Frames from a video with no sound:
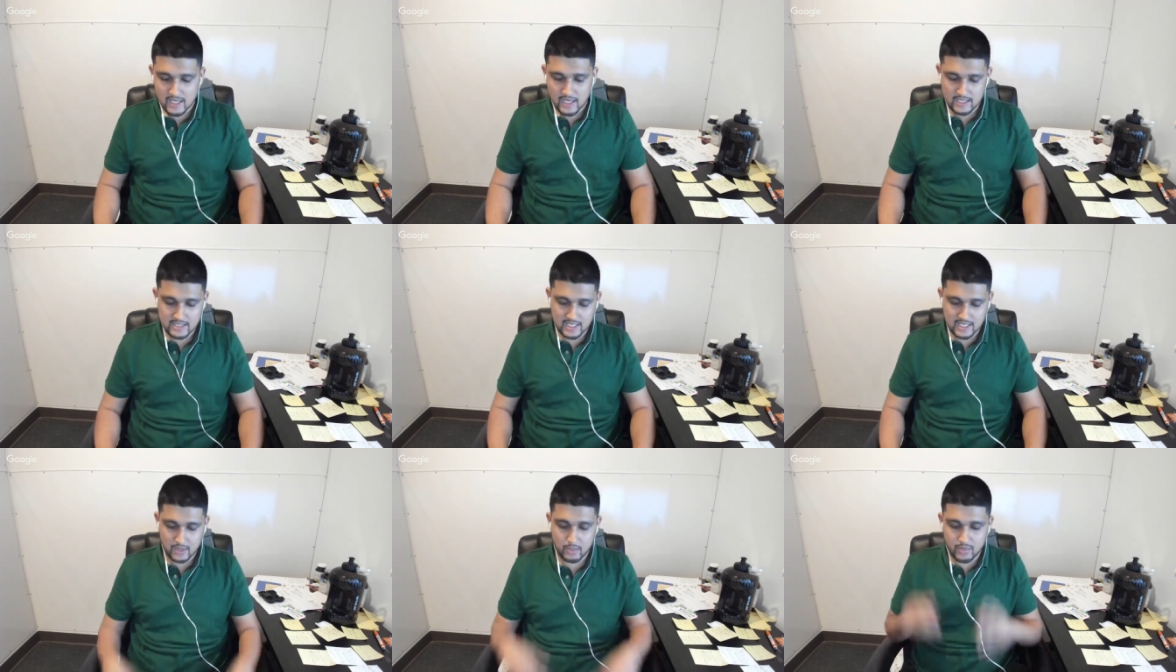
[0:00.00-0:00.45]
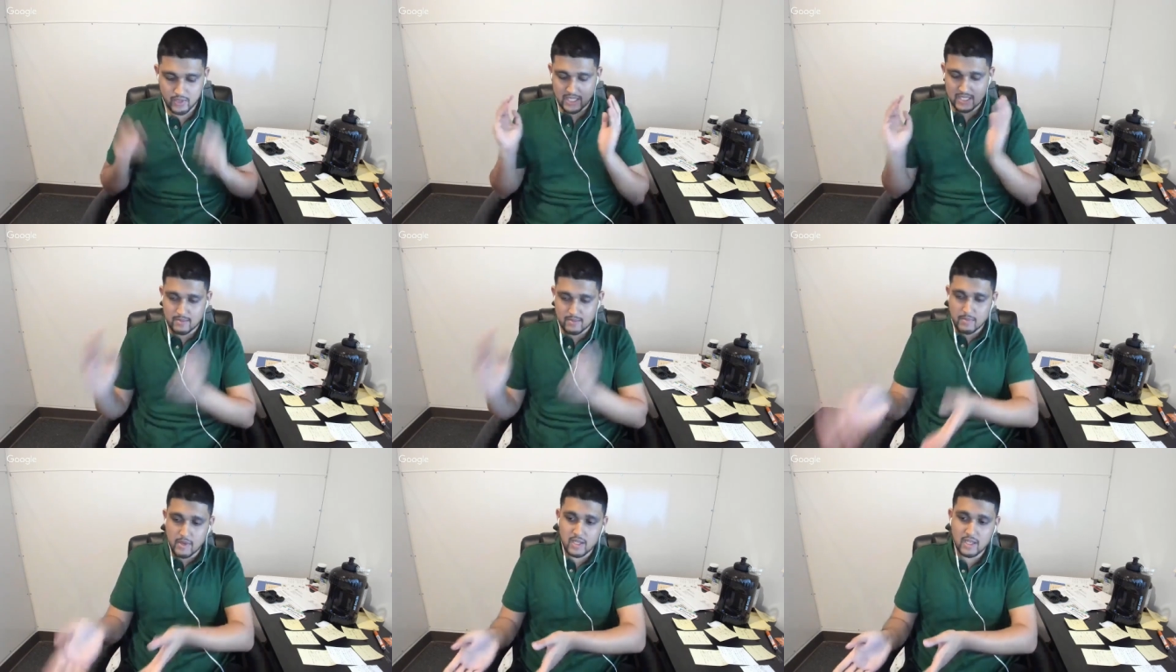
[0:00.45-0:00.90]
it's like, well,
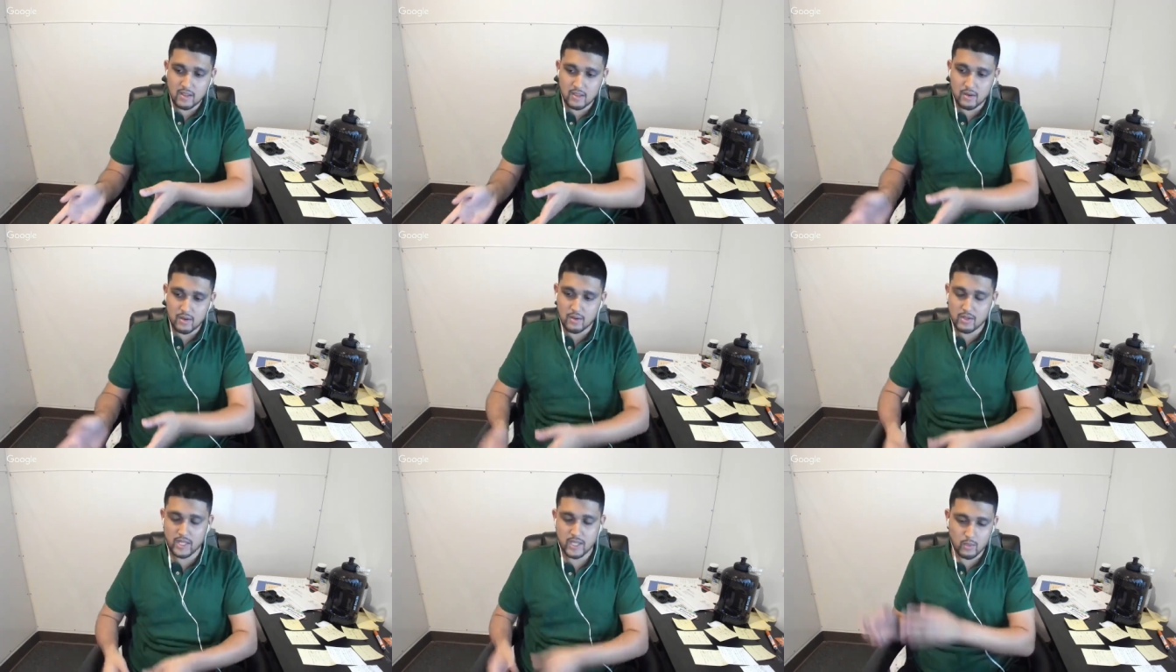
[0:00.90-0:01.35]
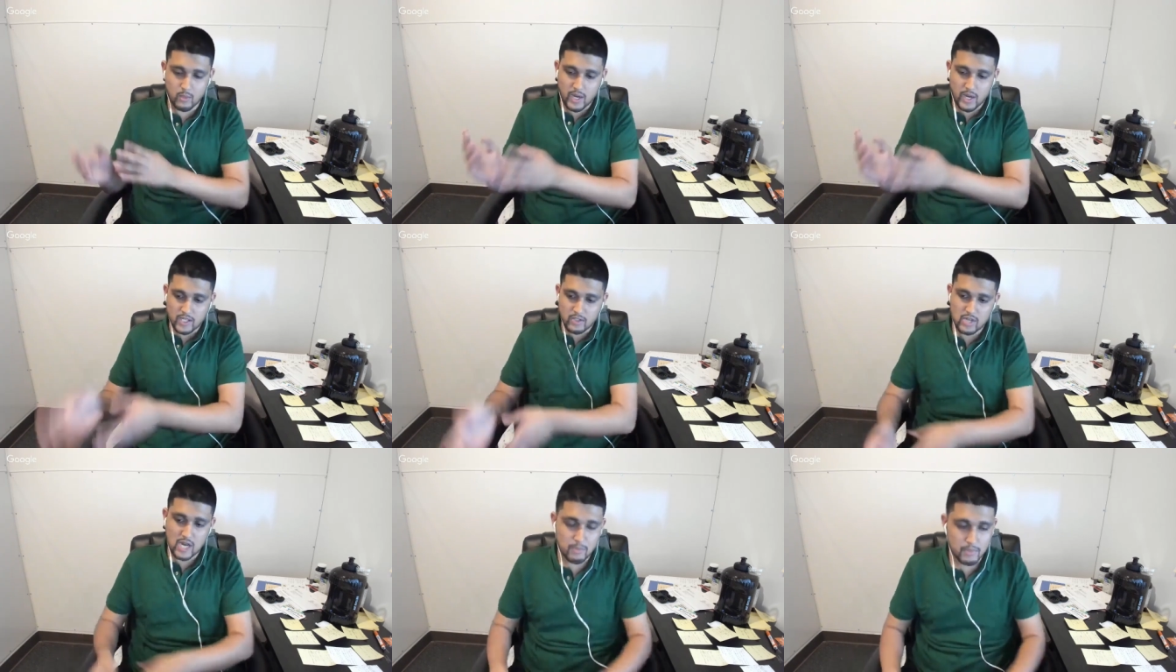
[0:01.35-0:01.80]
that's money though. Like,
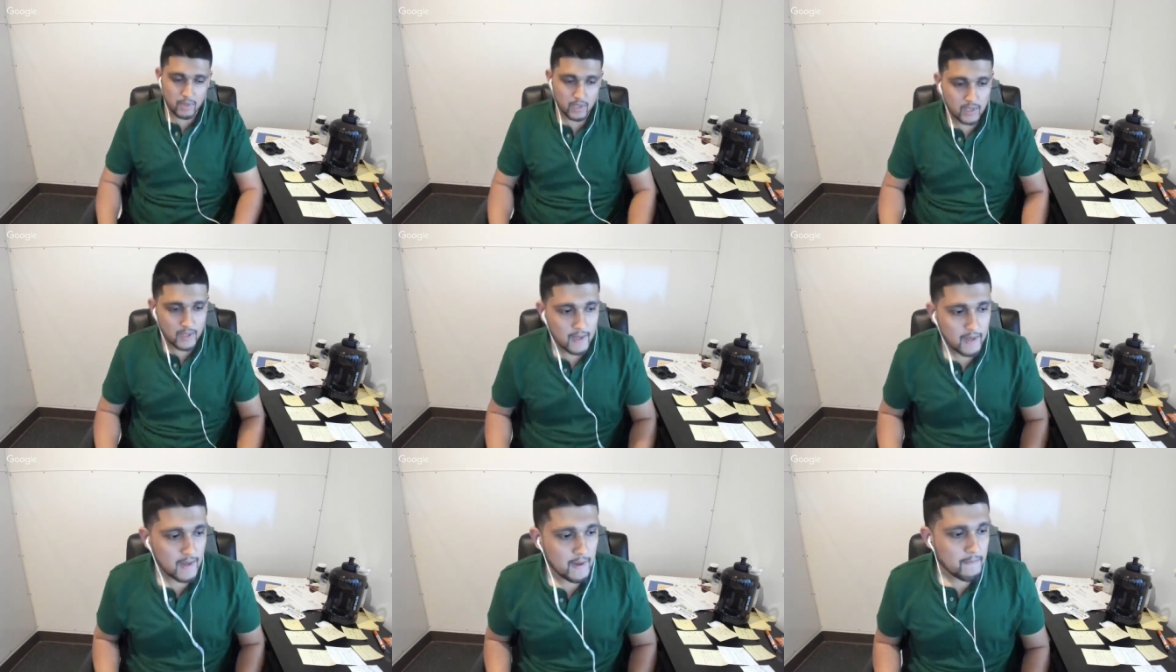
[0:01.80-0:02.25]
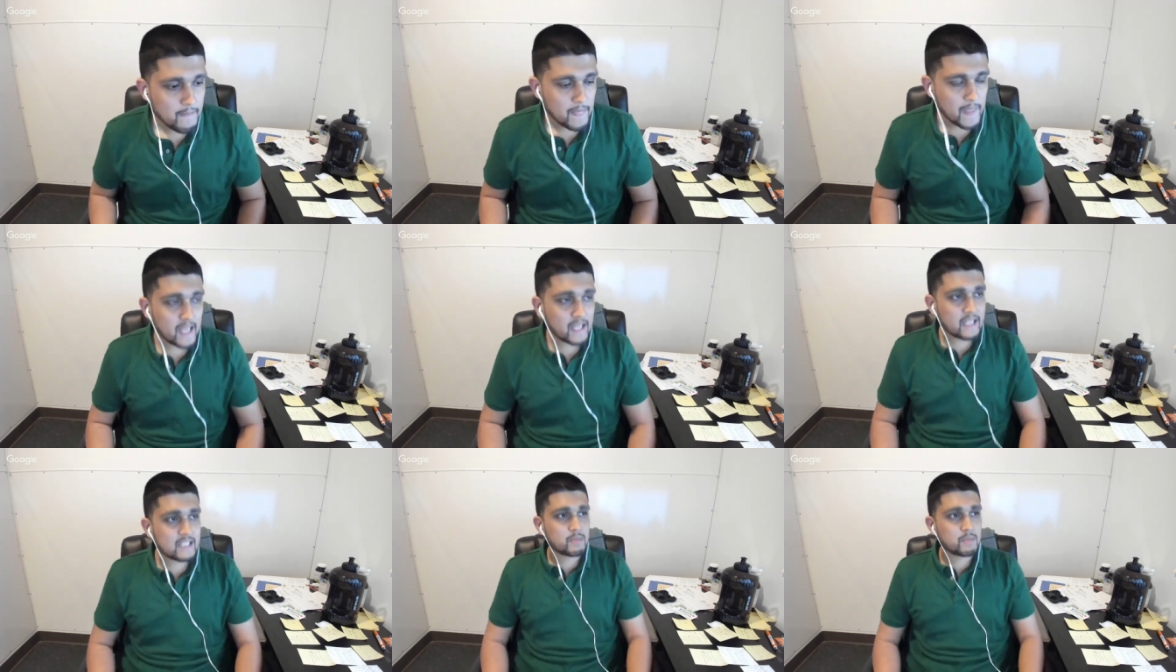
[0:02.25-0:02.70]
why drop it?
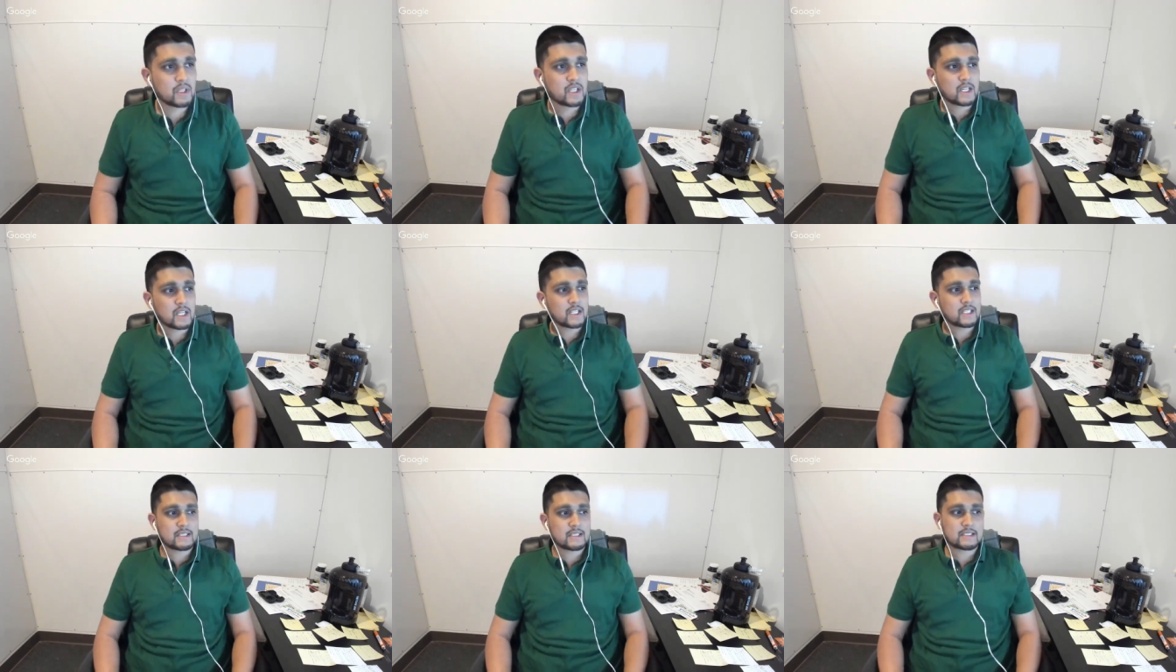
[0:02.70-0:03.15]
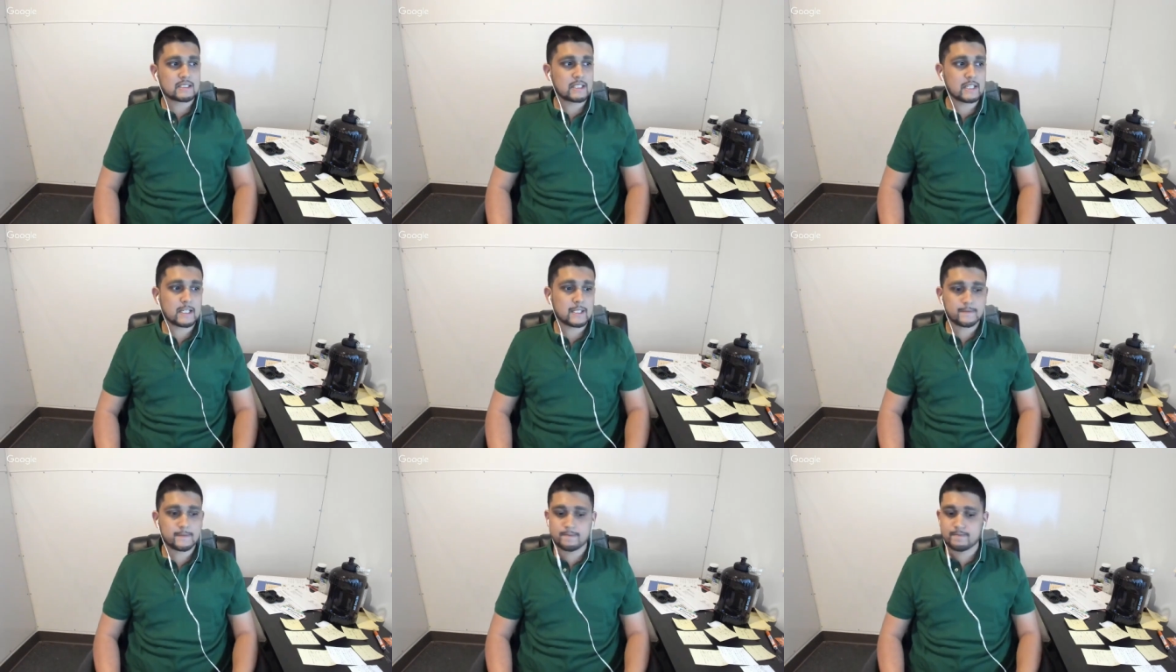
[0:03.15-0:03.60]
And it's because it's
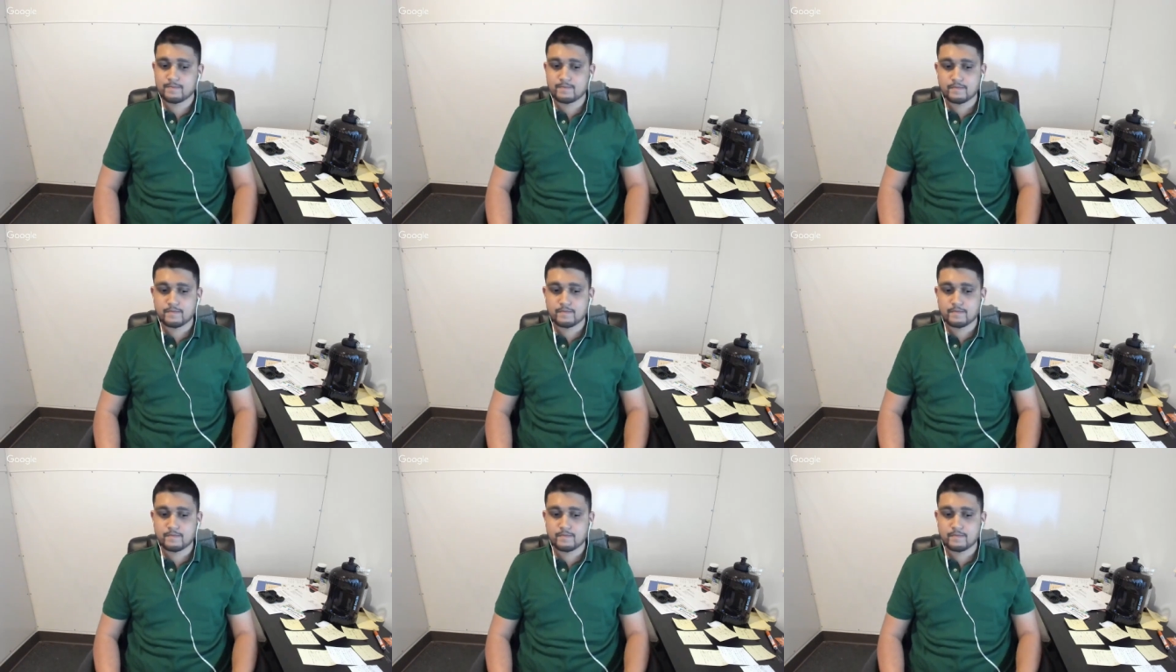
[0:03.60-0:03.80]
like,